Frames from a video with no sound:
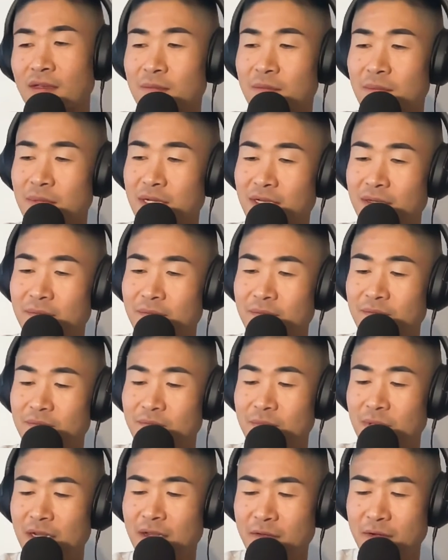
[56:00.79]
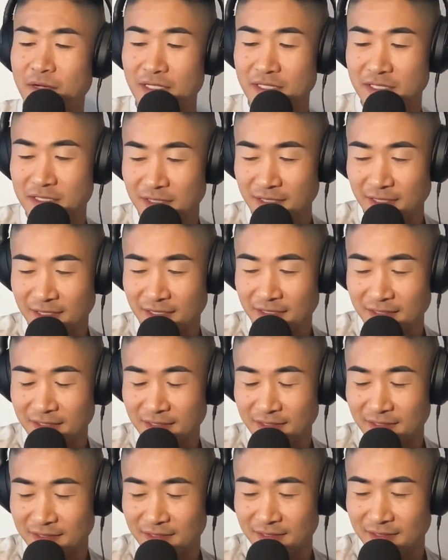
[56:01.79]
But anyways, like,
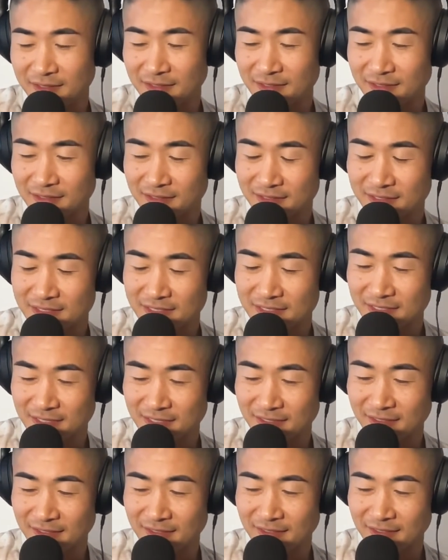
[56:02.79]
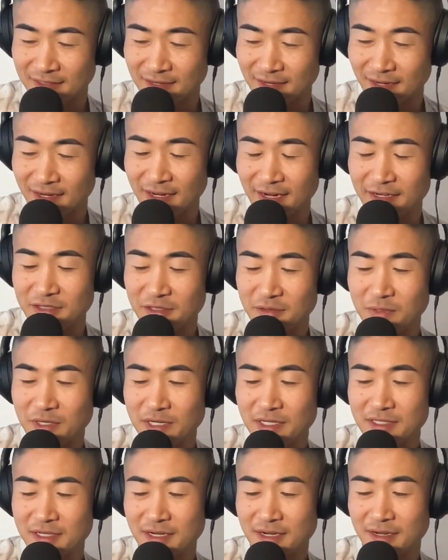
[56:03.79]
let's see. I do
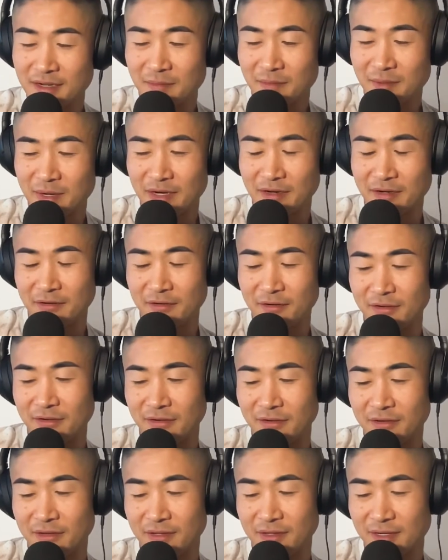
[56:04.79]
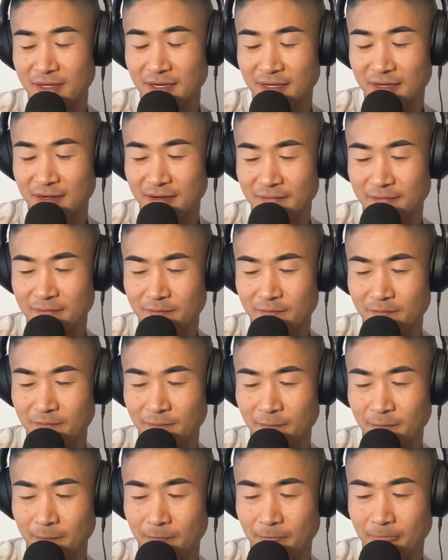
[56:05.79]
want to talk about.
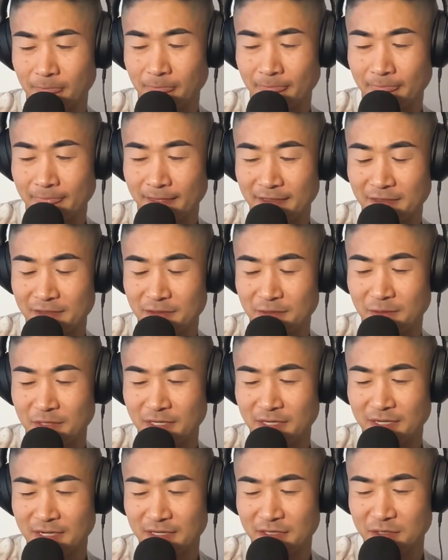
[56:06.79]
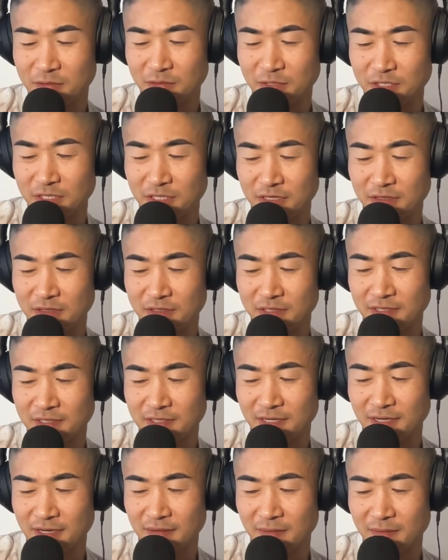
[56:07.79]
I do want to kind of switch gears and
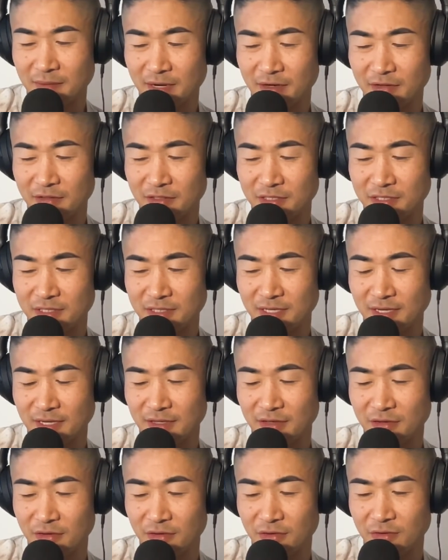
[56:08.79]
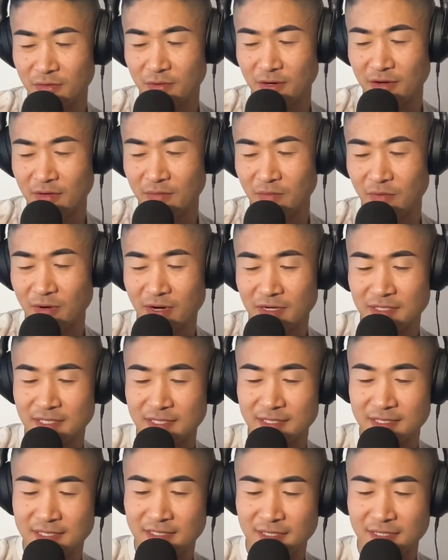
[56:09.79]
talk about just like your creative
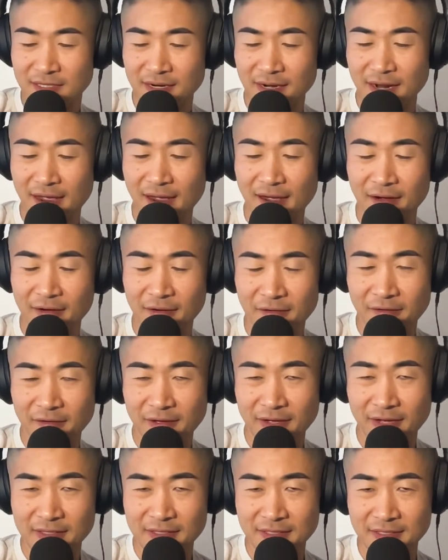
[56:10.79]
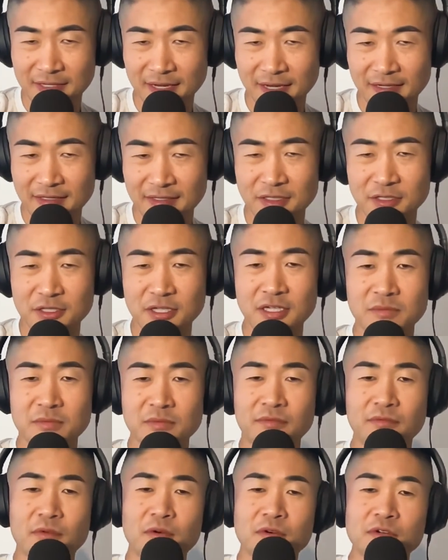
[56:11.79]
process now as it has
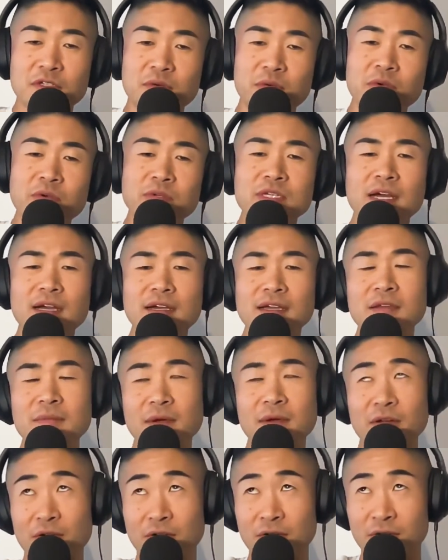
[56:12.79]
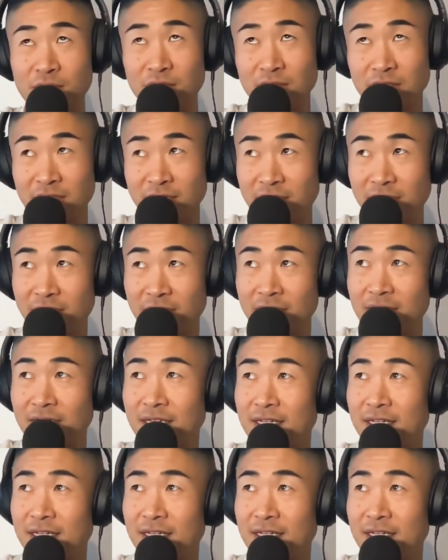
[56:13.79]
changed before. So we were talking about earlier.